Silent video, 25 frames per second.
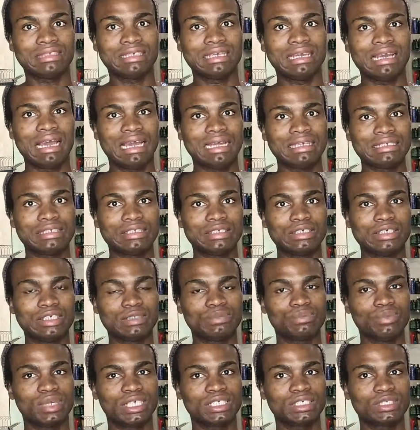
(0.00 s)
yeah so
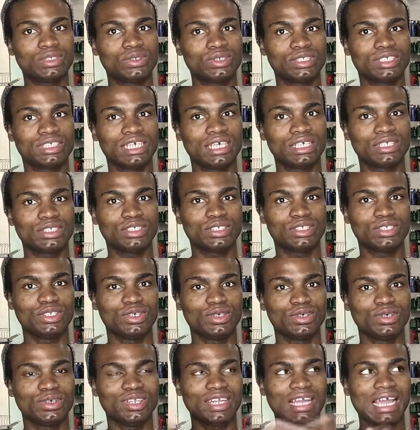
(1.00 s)
it makes no sense
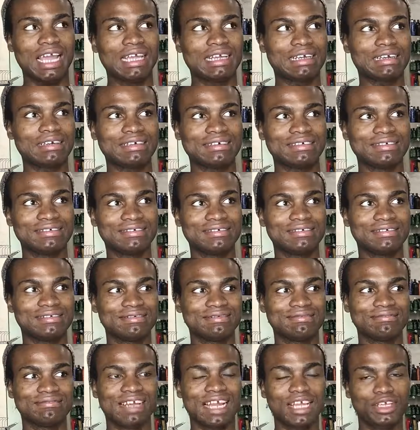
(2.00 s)
you know like
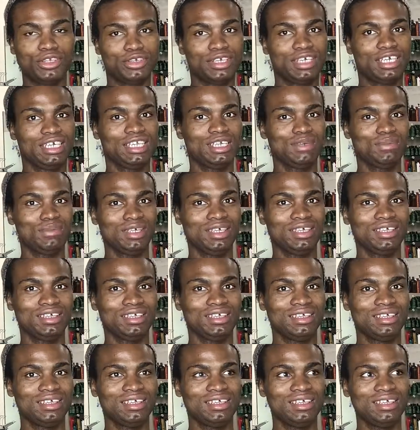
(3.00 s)
are you kidding
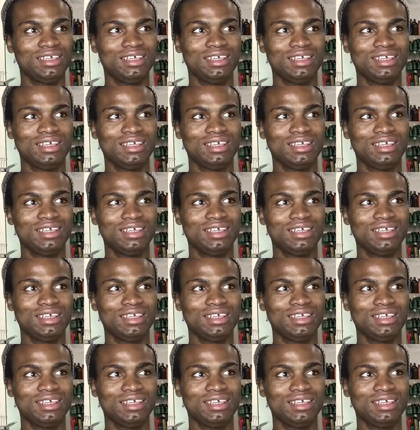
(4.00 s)
me